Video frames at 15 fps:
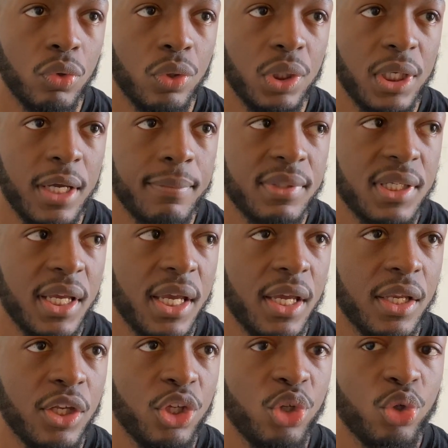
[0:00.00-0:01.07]
You know what I'm
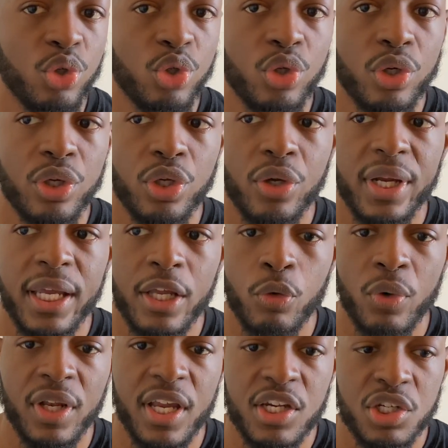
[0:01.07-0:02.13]
saying? You're in
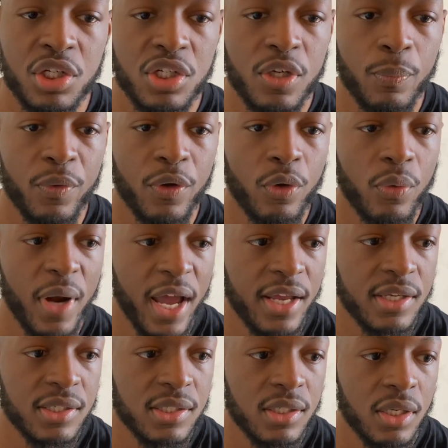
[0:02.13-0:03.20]
relationship with
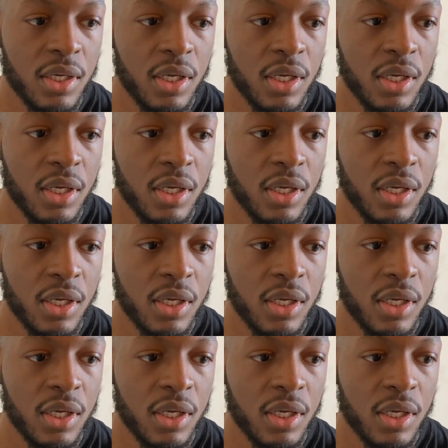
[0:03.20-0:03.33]
Christ,